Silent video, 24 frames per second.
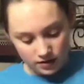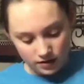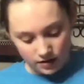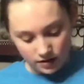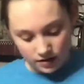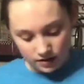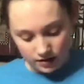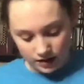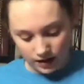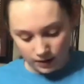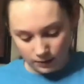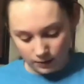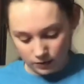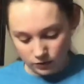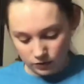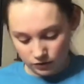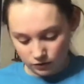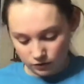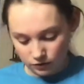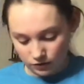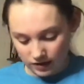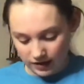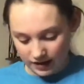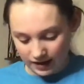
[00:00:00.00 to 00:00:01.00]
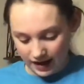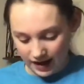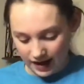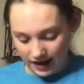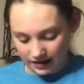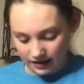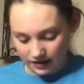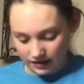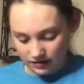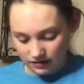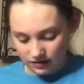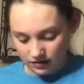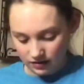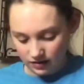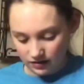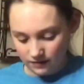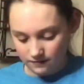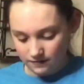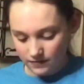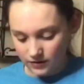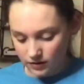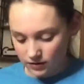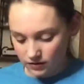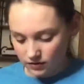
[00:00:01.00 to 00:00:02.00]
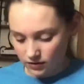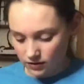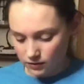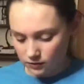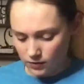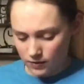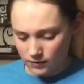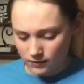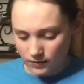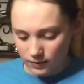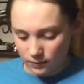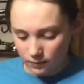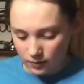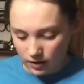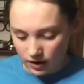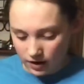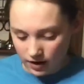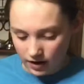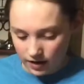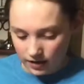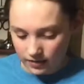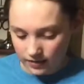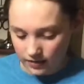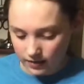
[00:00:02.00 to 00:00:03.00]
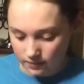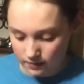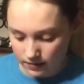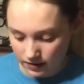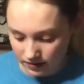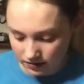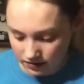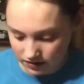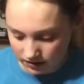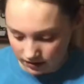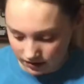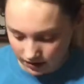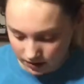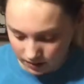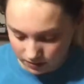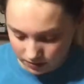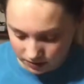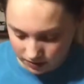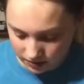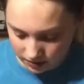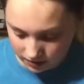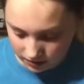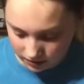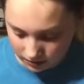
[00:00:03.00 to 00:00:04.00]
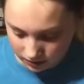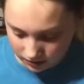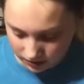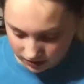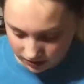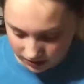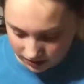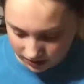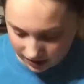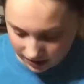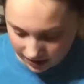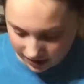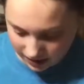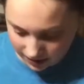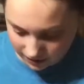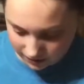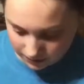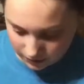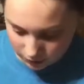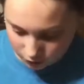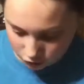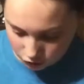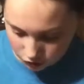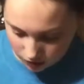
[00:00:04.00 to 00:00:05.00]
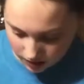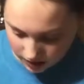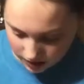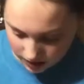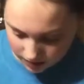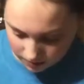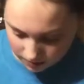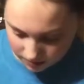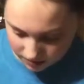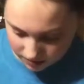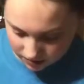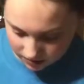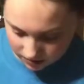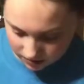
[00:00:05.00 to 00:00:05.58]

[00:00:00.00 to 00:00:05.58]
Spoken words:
Now we're just going to add it until it feels like what we want and then mix it up. So let's add a few drops.